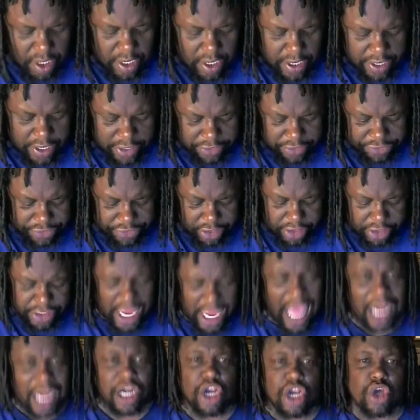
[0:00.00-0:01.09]
he shall
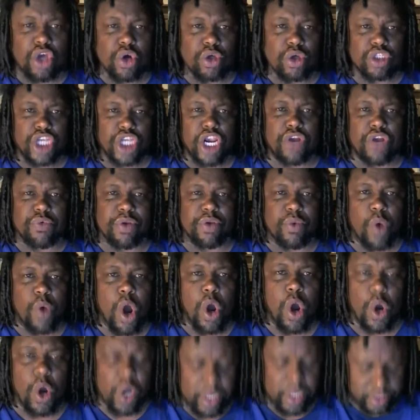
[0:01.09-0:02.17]
not lose his
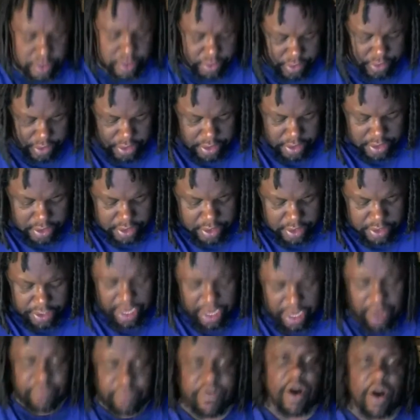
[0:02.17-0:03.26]
reward.
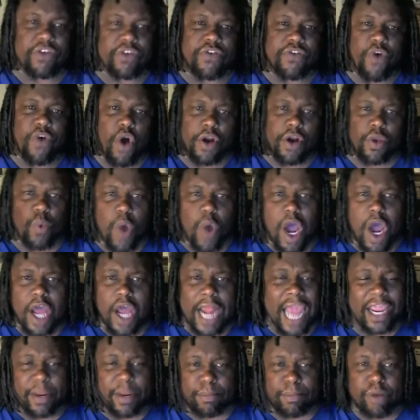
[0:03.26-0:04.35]
Now, verse 41,
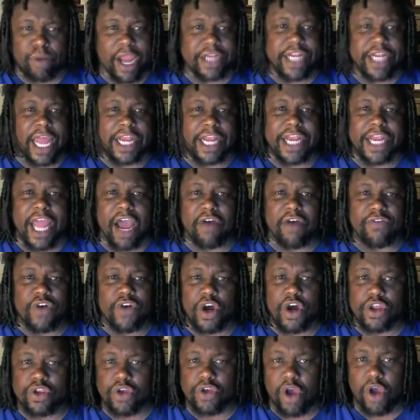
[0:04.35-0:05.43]
I can break that down
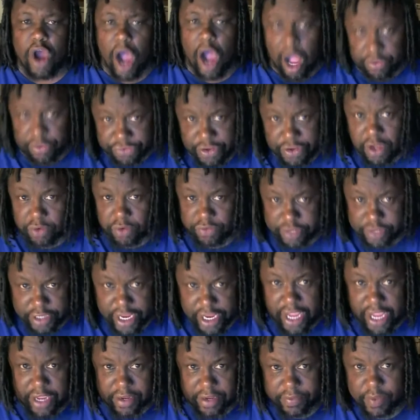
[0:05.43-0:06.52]
for you also
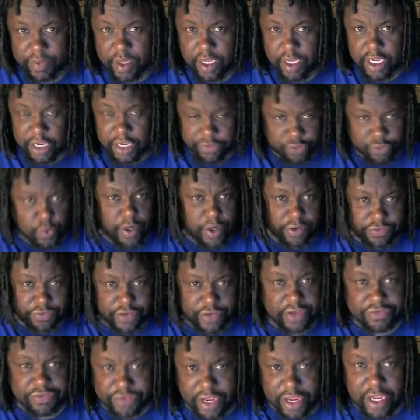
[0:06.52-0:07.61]
today in
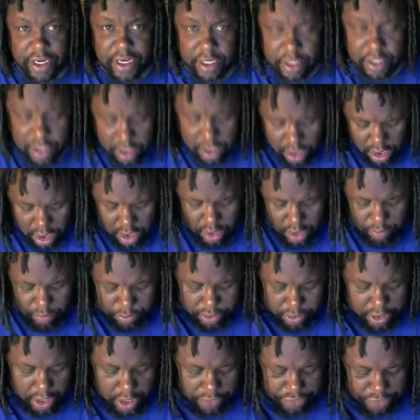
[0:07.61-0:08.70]
2016.
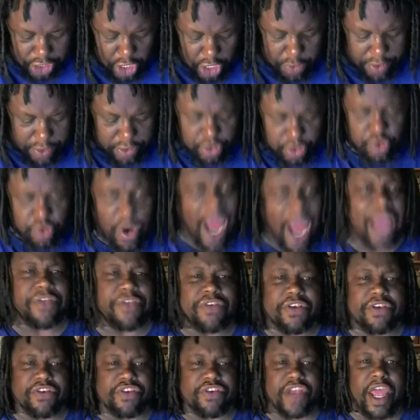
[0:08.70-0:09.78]
Because here in
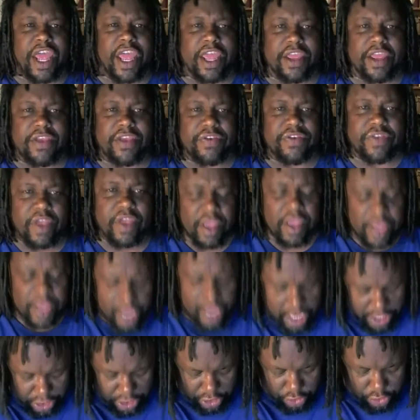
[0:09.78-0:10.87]
Christ's days
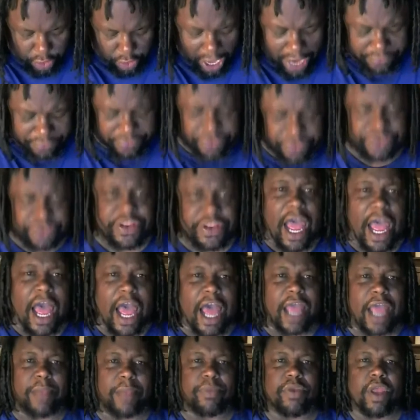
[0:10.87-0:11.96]
and in Christ's
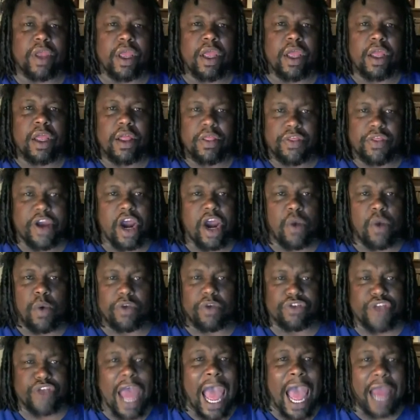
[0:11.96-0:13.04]
times, there
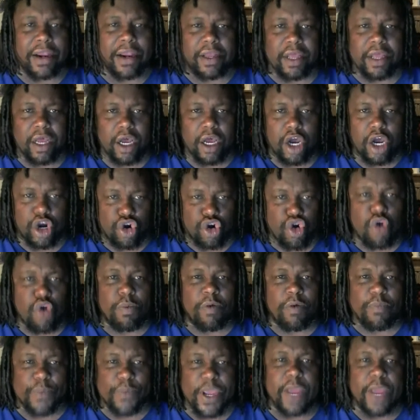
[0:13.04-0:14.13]
was not a group
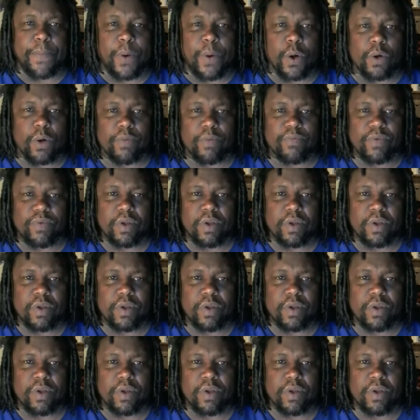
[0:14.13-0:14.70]
of people